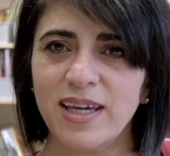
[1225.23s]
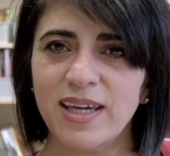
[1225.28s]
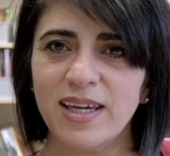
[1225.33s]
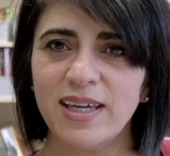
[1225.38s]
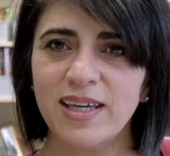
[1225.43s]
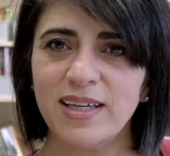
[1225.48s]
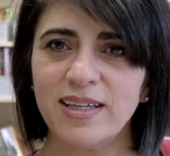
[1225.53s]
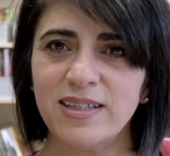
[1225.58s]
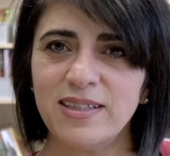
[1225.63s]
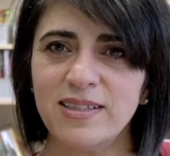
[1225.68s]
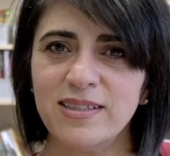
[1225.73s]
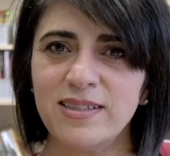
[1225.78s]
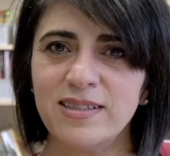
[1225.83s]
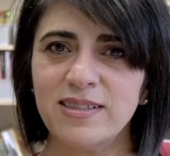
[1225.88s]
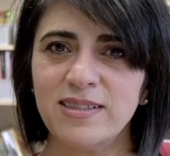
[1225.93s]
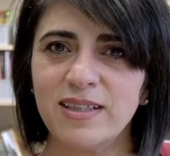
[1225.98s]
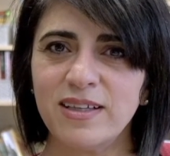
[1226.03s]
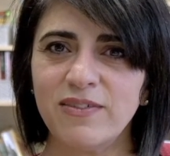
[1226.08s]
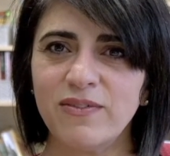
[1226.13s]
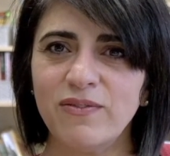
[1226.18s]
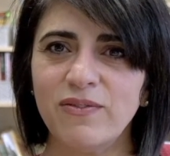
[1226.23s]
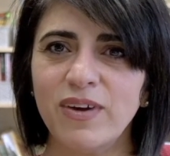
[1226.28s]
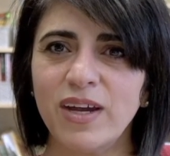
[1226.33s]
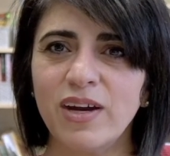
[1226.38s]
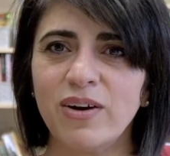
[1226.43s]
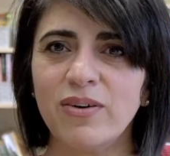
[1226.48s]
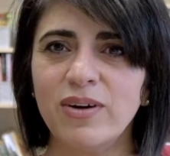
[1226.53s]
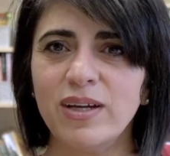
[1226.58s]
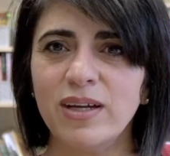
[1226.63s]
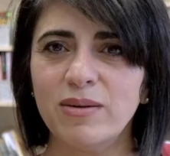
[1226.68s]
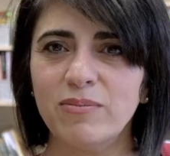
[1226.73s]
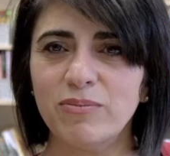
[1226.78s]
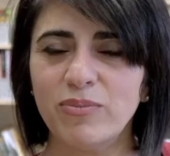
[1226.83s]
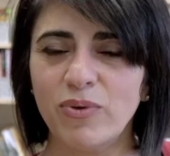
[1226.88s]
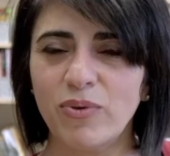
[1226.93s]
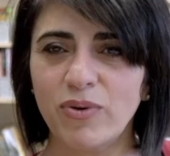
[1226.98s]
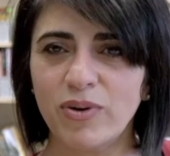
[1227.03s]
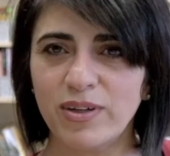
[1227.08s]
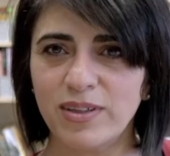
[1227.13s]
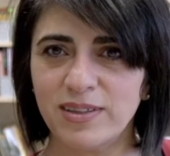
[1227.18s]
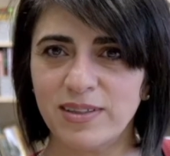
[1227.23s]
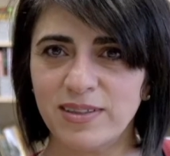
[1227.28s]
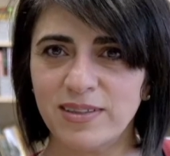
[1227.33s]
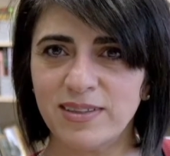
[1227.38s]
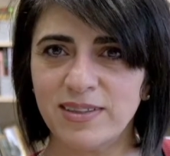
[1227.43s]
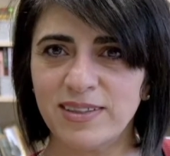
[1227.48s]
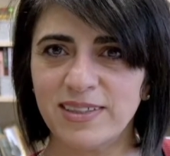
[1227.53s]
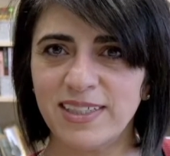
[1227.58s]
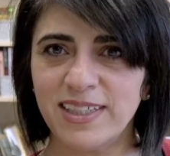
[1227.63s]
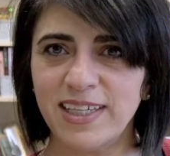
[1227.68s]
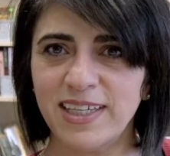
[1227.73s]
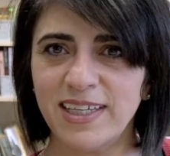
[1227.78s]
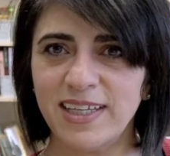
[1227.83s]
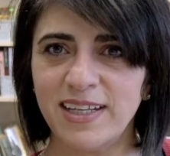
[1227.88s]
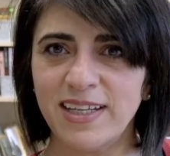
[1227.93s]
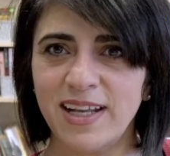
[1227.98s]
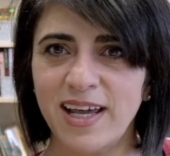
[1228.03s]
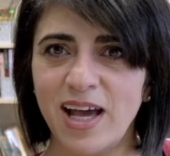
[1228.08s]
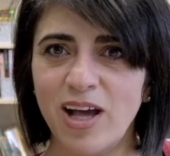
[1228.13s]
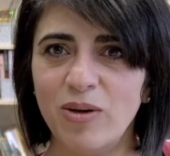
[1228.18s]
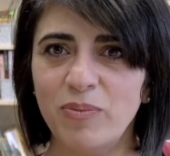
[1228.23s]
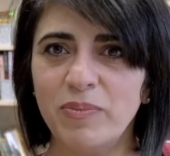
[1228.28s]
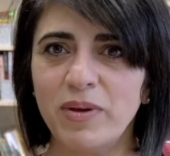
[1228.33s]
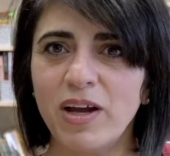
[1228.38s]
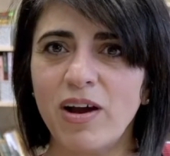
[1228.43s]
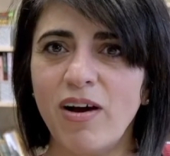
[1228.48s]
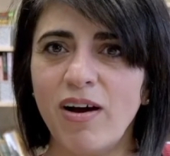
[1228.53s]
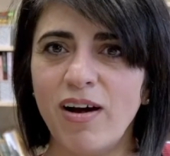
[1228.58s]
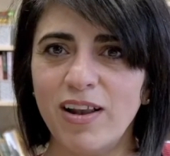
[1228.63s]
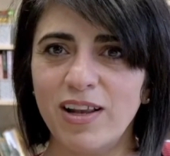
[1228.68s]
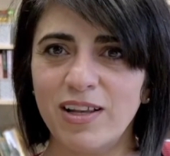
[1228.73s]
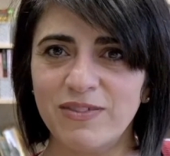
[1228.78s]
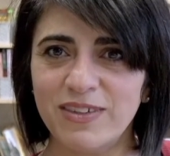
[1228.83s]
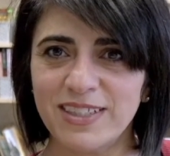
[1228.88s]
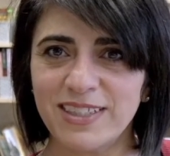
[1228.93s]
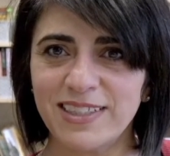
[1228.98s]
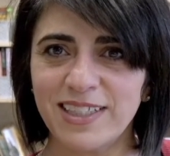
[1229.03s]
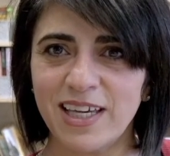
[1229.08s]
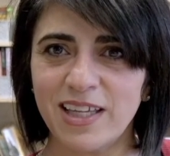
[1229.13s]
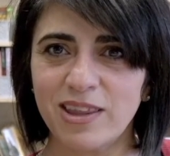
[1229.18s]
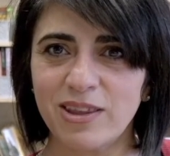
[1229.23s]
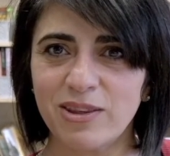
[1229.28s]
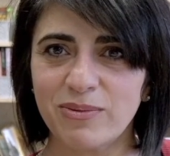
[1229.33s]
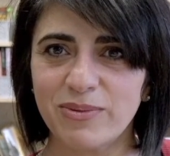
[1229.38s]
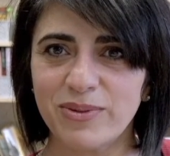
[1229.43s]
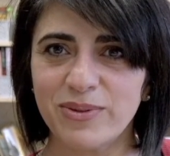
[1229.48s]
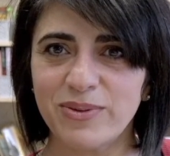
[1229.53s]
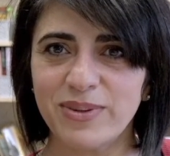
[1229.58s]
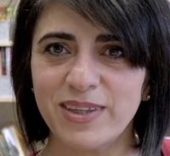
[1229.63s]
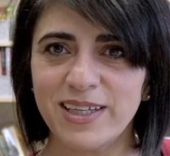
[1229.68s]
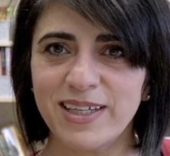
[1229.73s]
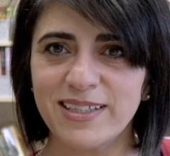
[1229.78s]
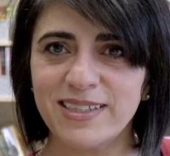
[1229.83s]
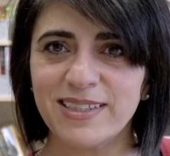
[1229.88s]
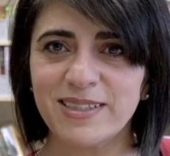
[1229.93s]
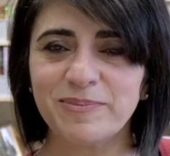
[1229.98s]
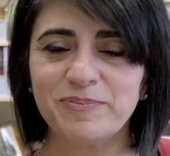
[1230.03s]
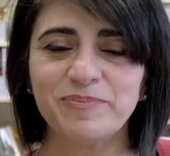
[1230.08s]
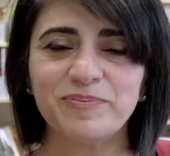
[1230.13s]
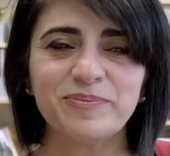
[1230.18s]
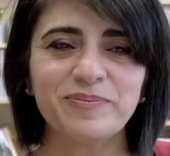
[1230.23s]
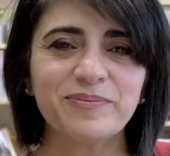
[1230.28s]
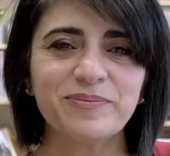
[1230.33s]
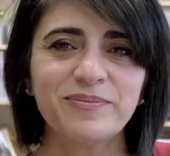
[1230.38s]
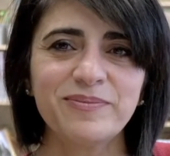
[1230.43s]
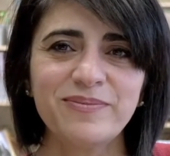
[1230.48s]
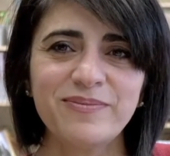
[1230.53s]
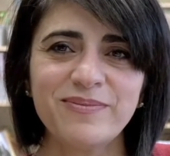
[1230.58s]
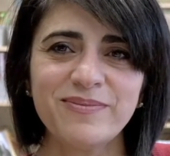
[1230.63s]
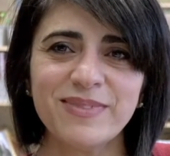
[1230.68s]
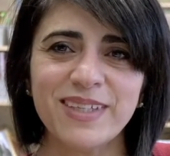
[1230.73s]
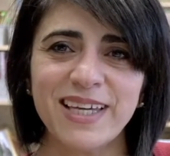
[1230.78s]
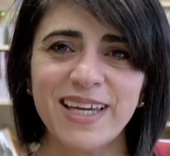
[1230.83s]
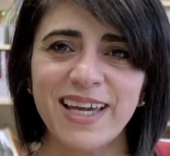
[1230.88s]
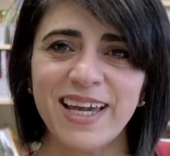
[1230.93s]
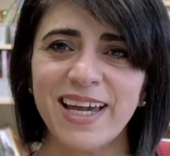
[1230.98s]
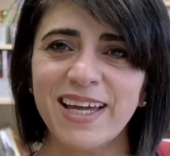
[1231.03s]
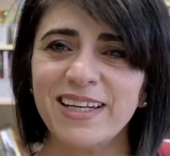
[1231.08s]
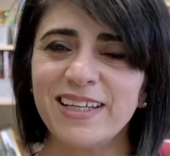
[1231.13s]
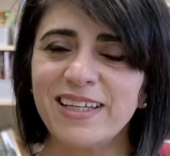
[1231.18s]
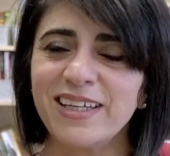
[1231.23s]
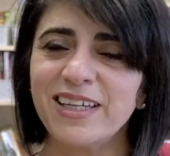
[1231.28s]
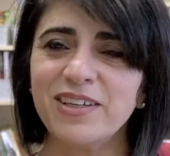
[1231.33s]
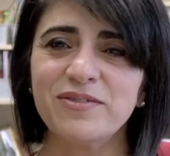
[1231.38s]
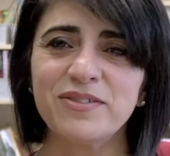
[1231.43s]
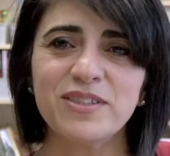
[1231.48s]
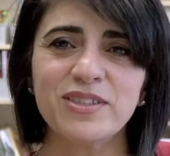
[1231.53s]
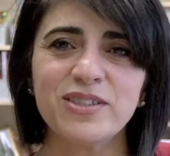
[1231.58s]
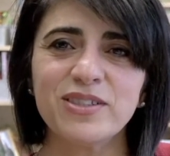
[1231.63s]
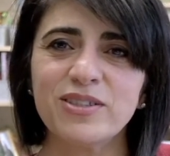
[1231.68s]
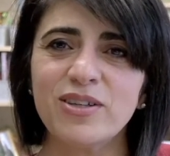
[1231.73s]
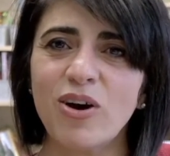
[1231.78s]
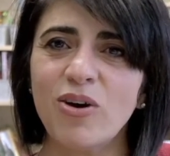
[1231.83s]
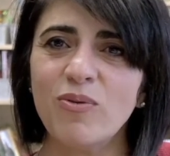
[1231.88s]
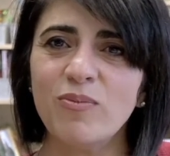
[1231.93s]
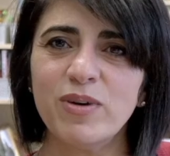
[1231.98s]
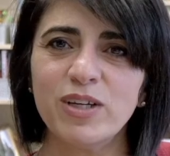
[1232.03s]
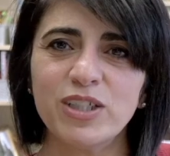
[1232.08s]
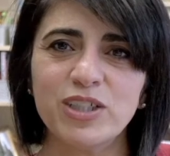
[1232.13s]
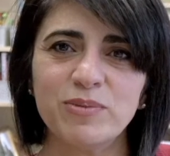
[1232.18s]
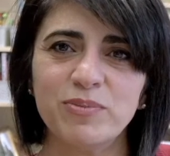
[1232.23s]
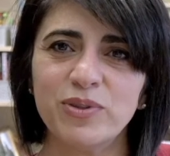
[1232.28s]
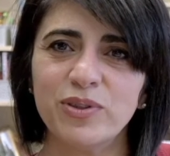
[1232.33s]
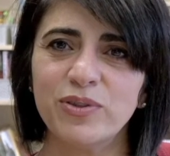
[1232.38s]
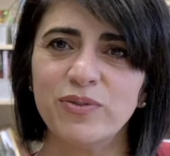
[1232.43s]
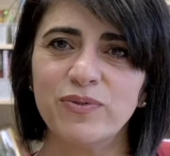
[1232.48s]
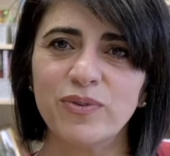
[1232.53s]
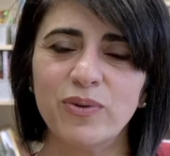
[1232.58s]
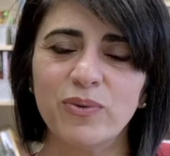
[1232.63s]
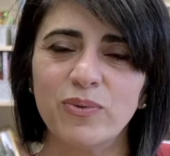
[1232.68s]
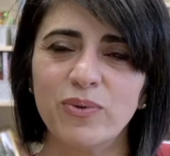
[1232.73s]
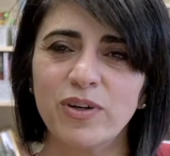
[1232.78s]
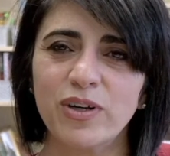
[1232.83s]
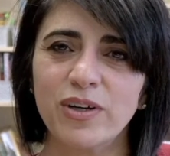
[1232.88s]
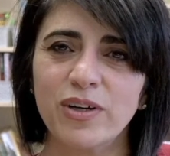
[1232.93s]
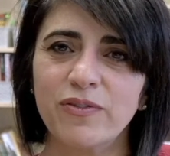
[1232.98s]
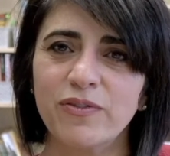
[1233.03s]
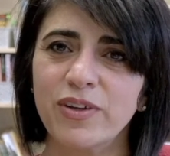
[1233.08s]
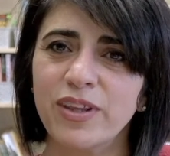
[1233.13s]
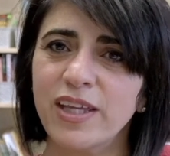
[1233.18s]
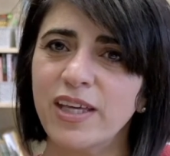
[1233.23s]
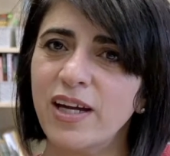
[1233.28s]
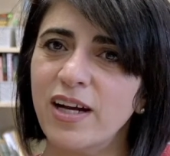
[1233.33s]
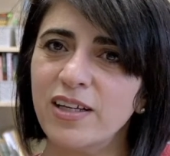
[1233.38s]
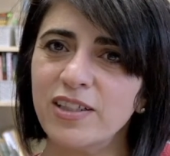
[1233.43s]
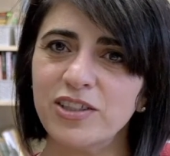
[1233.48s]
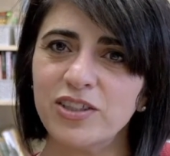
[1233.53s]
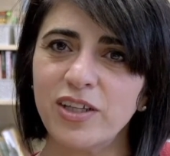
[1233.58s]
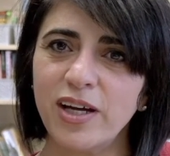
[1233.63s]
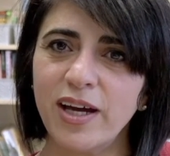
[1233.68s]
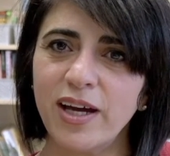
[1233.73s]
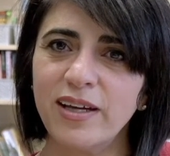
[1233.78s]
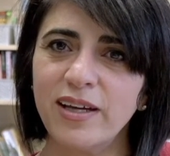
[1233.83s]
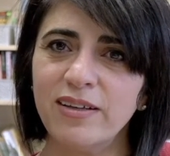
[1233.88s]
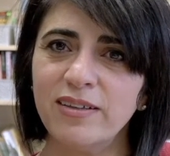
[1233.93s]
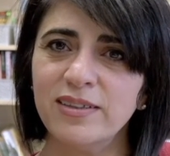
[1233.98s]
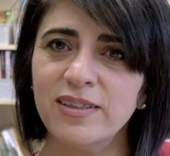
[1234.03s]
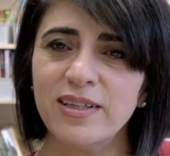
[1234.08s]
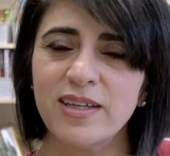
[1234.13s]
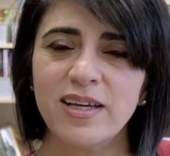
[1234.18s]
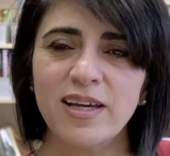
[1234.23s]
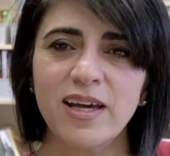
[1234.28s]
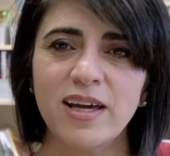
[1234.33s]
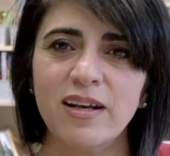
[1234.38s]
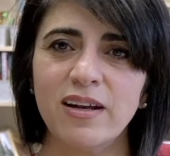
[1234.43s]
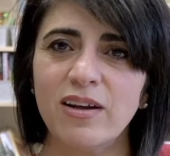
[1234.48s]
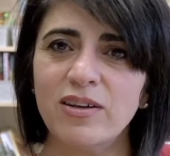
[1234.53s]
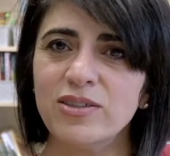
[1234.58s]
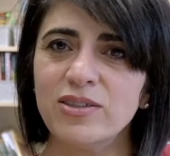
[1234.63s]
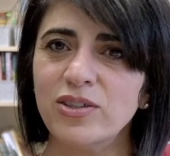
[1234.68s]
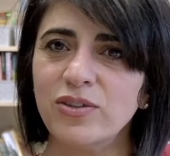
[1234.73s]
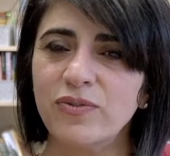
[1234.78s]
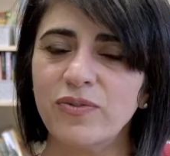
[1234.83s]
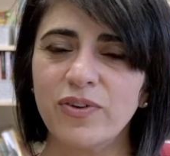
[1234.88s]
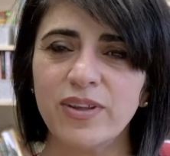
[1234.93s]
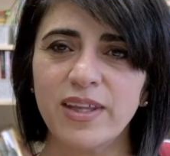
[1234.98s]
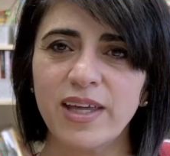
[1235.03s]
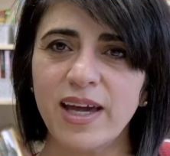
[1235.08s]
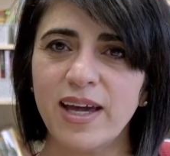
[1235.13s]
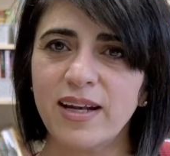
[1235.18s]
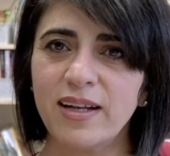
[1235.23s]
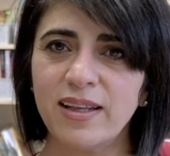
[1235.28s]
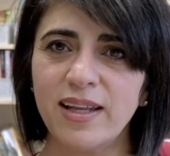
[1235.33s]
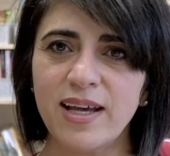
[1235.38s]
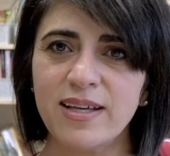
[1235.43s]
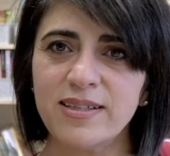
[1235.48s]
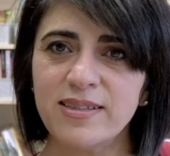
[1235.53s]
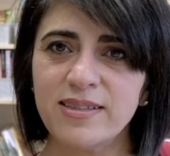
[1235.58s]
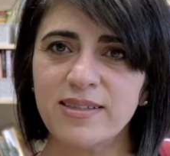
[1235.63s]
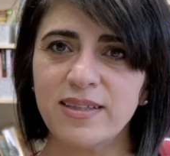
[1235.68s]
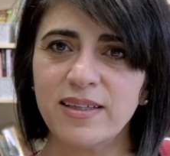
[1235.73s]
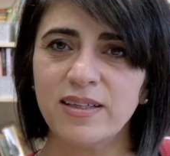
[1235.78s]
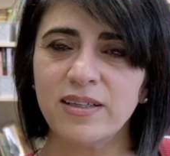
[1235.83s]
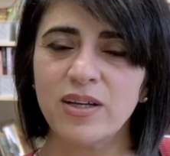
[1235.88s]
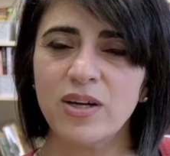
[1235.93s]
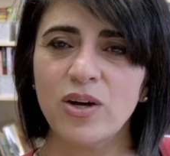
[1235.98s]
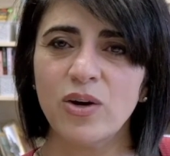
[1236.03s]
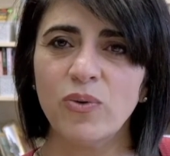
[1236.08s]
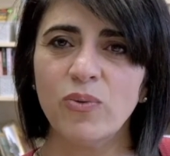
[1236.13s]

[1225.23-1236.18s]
is very important in helping all of us get through this and it gives so much beautiful work for the young child and also for the adolescent.